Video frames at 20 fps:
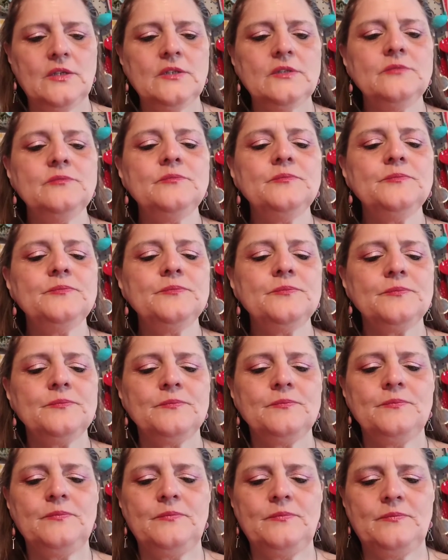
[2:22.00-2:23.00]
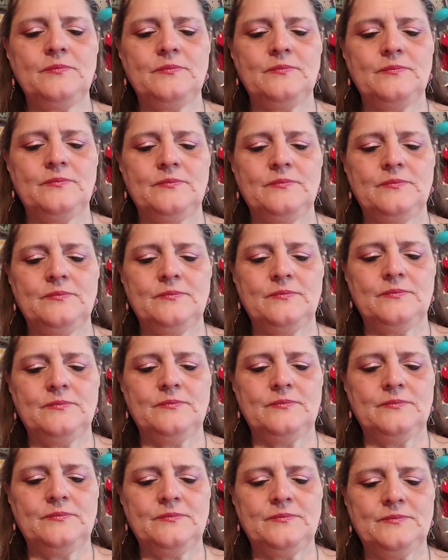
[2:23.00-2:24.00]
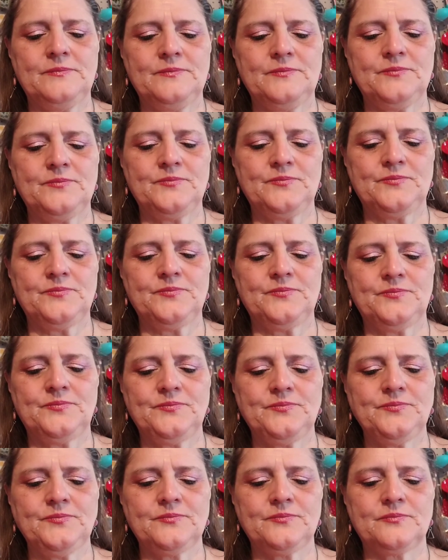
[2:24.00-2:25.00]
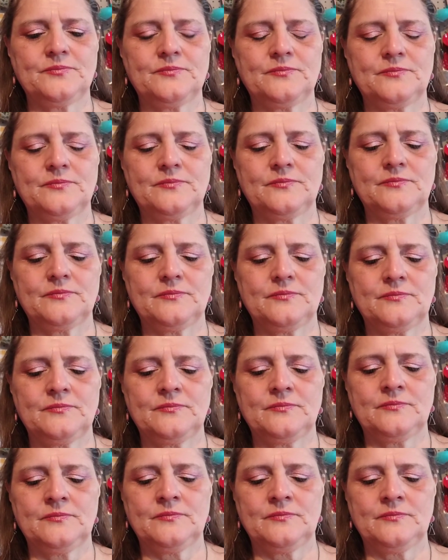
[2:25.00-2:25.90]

[no speech]